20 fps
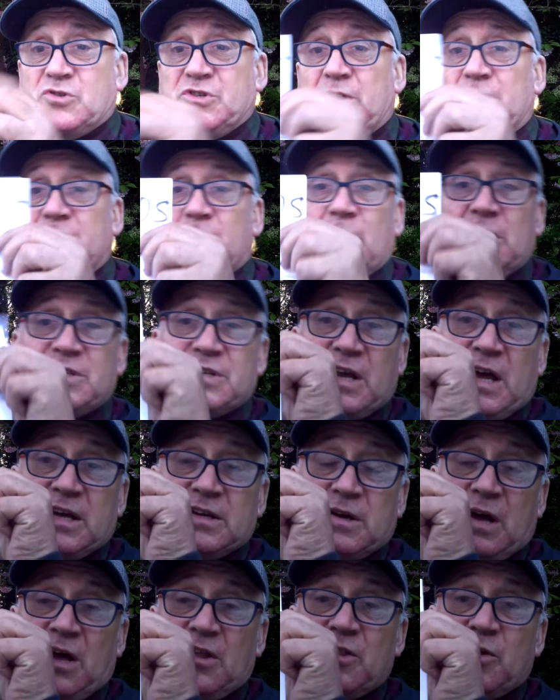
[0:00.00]
Now there is
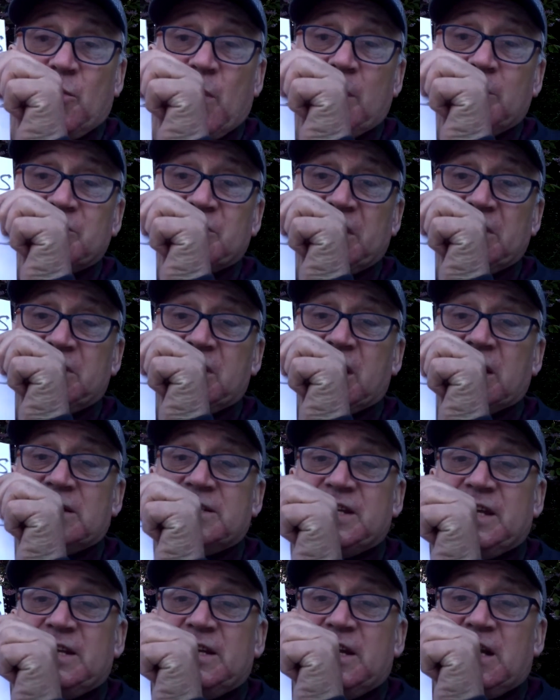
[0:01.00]
on the website you can
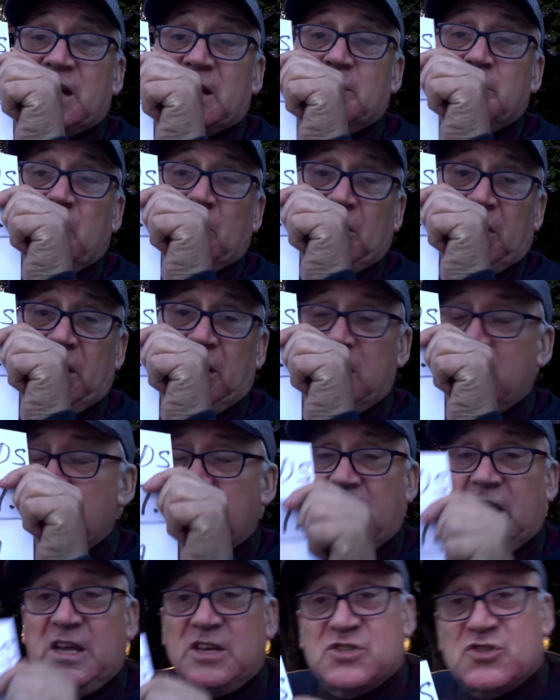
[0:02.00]
send a little money. He's